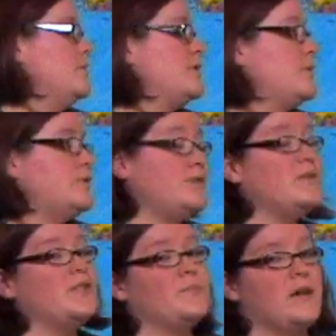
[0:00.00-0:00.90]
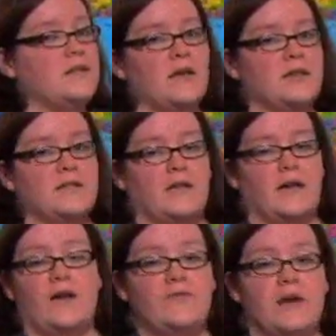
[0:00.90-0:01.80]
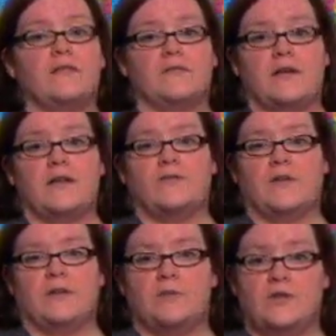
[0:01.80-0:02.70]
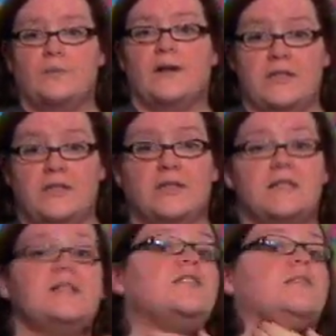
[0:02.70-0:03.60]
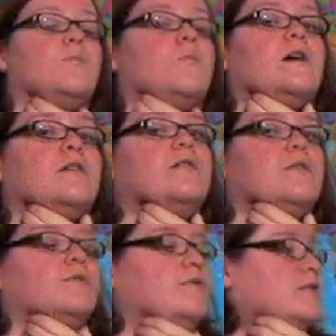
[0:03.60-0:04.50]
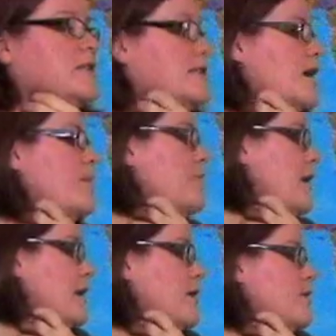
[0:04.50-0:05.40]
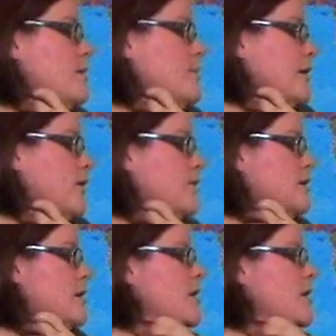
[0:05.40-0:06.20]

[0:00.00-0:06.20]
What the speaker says: So students might not have that in their native language. You might need to teach them where in their throat to stop that air coming out.